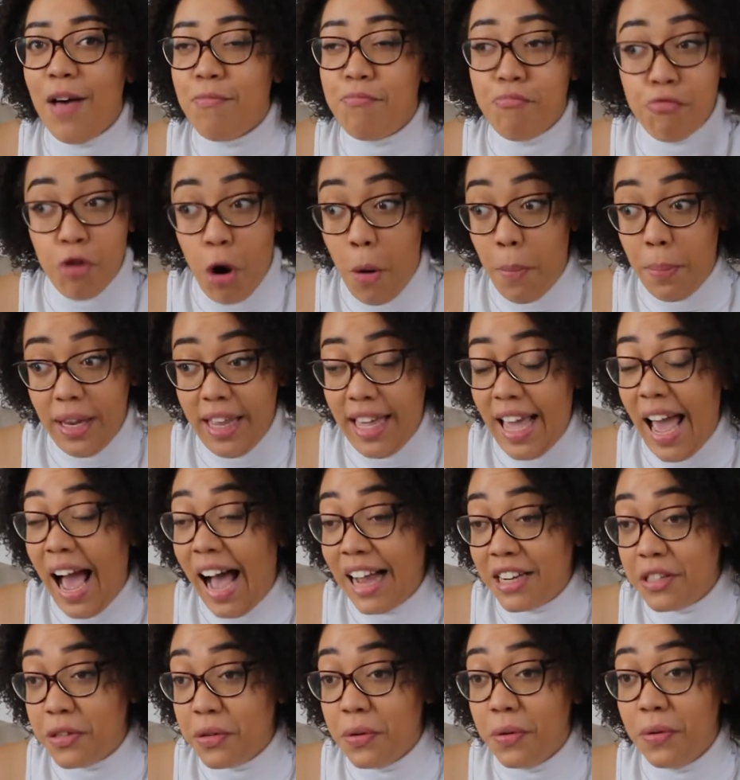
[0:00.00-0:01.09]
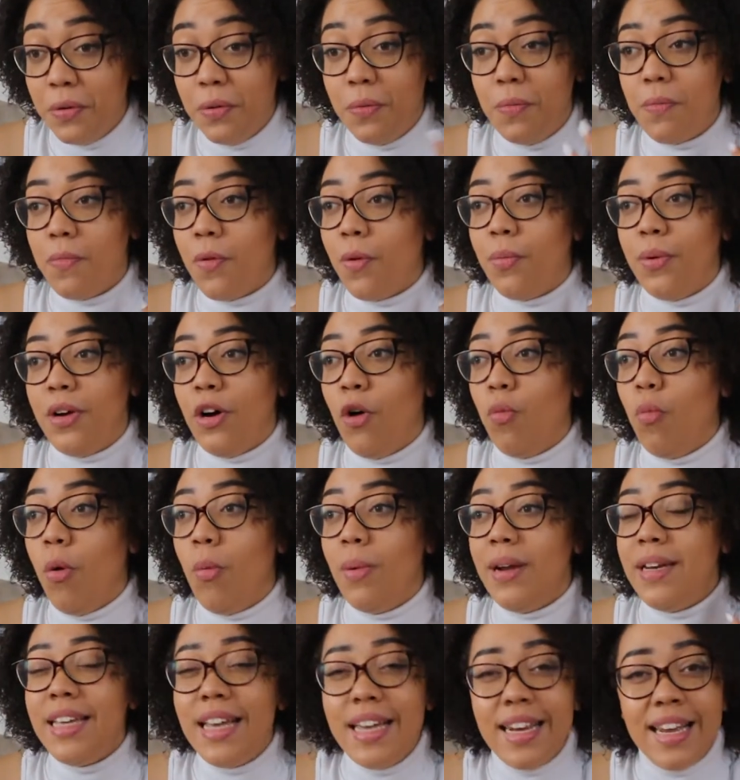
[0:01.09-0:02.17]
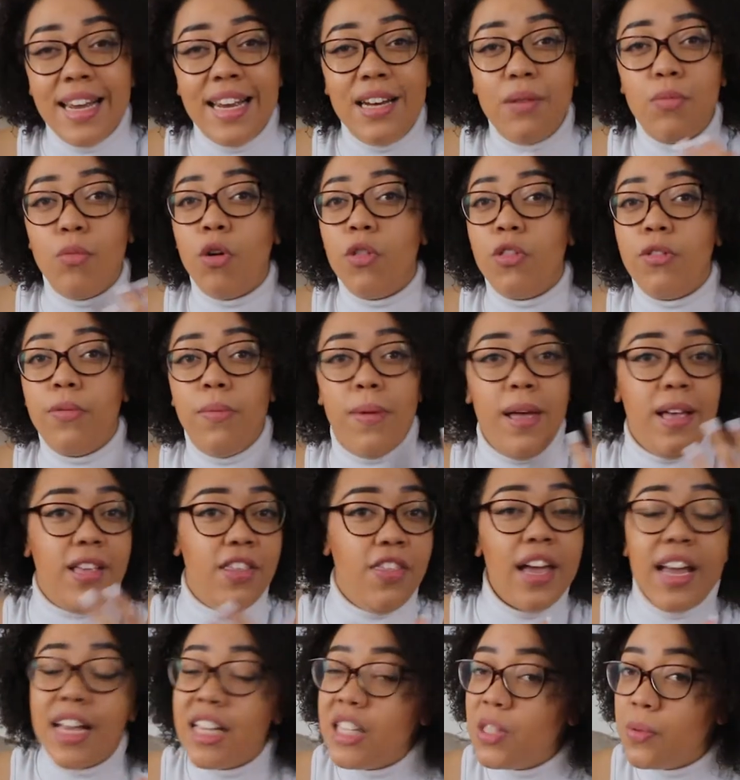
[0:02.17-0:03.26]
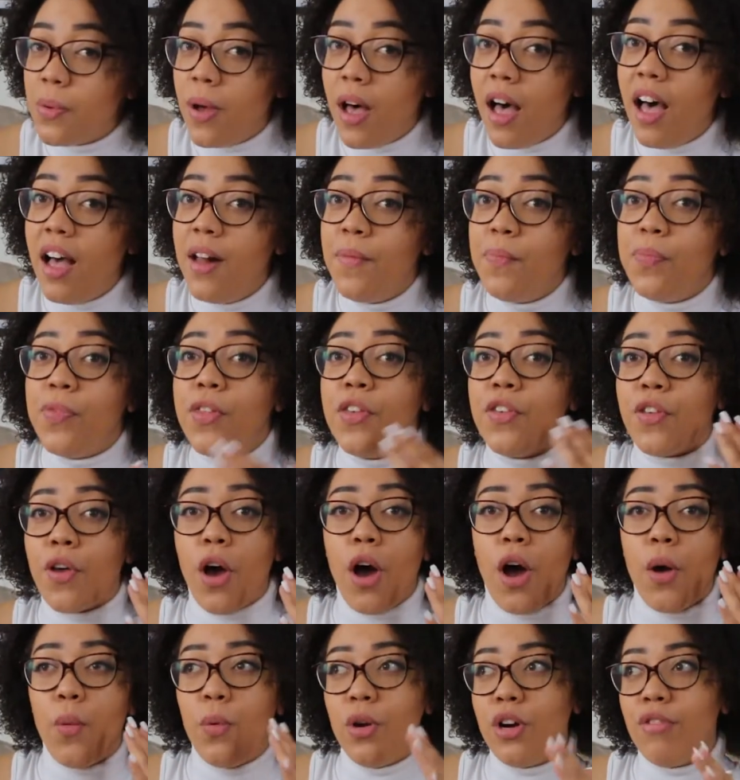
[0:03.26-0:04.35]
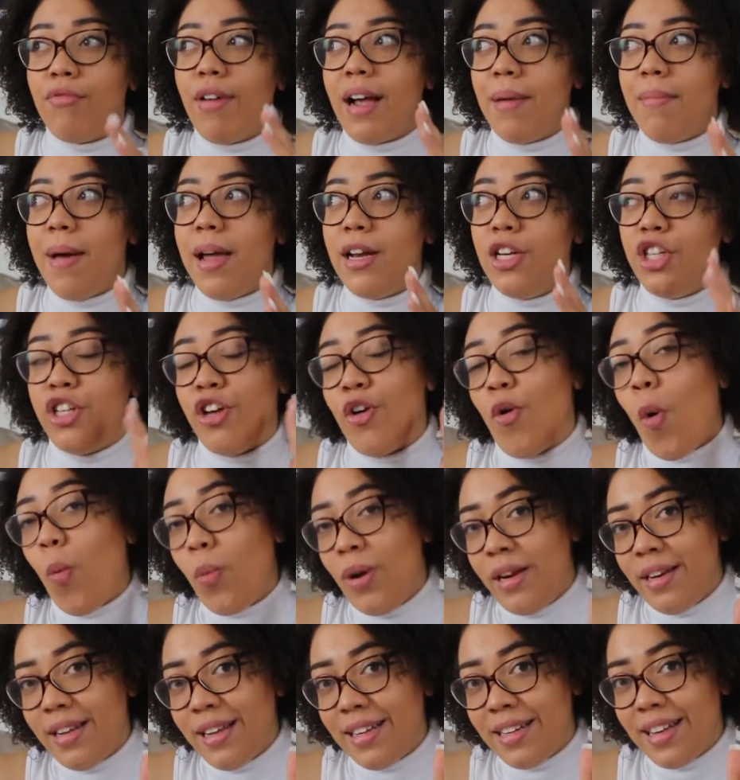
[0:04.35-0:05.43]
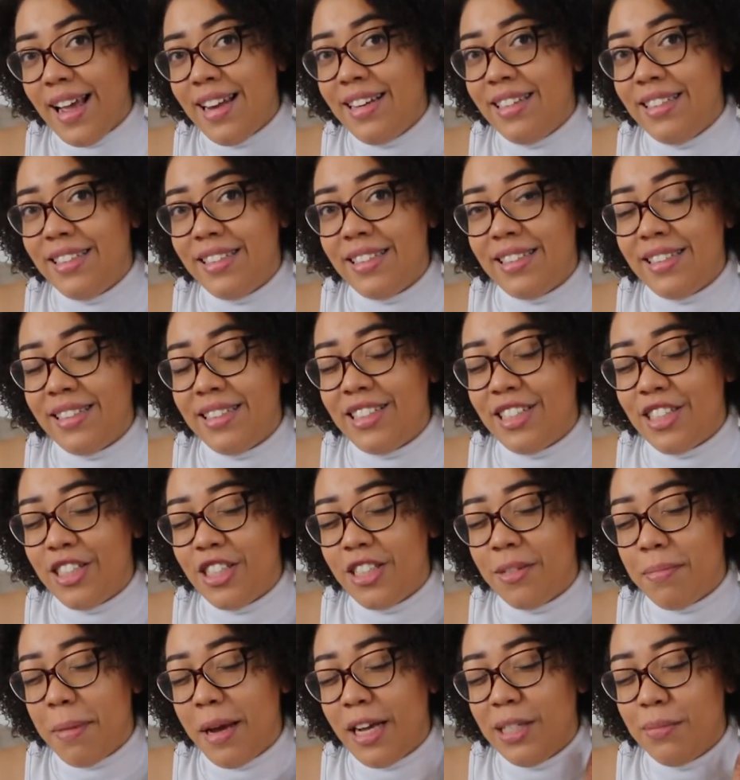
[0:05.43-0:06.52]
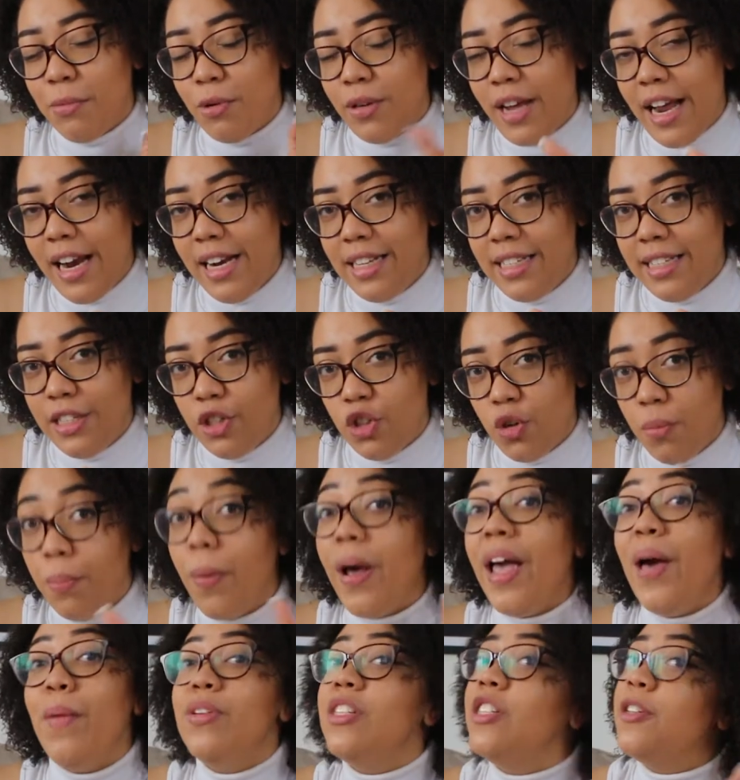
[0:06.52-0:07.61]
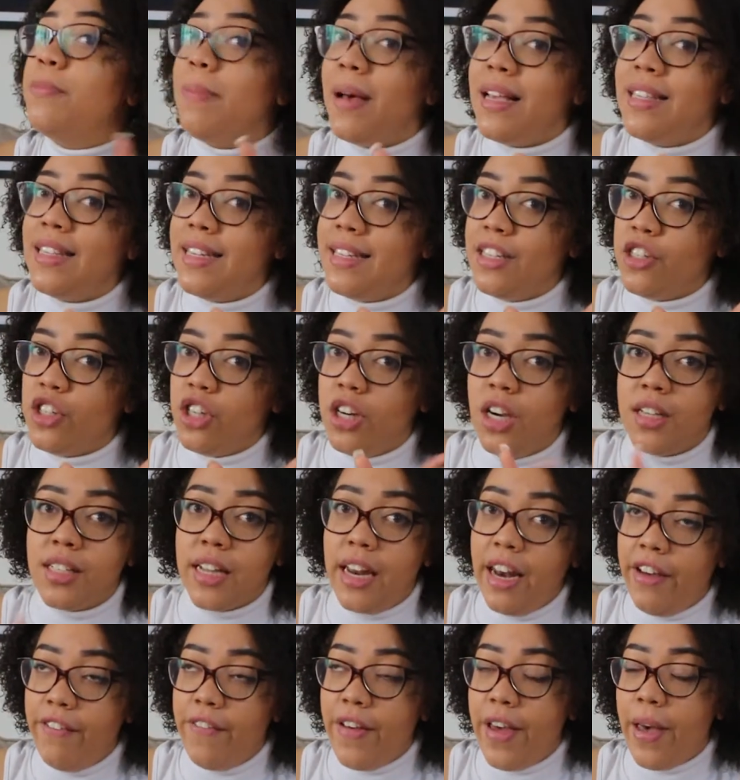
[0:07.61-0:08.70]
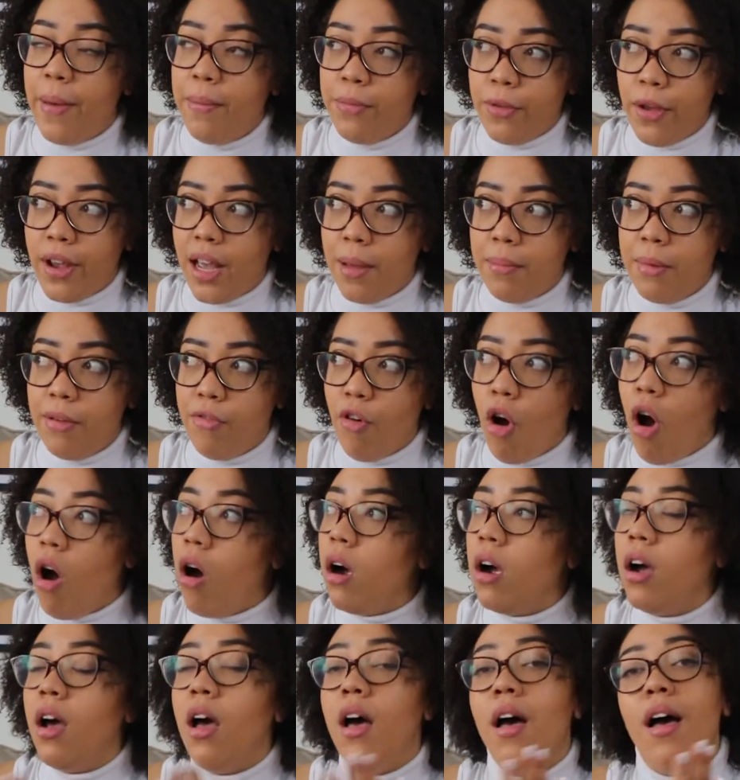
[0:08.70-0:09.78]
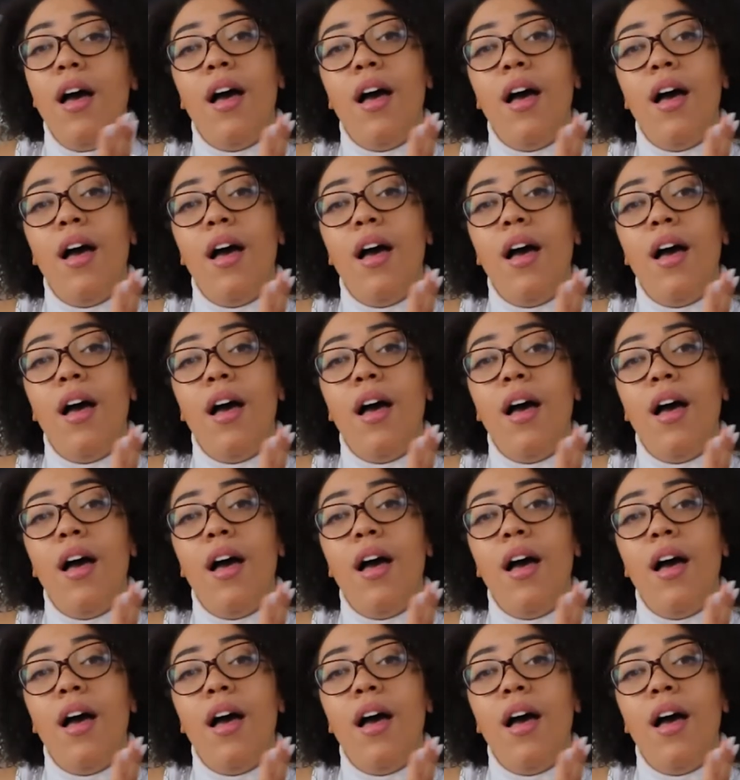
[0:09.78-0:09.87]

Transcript: properly at all on what we needed, what the things were. So I wouldn't recommend doing what we did and just make a spontaneous decision. But it was the best decision because I love him, don't get me wrong.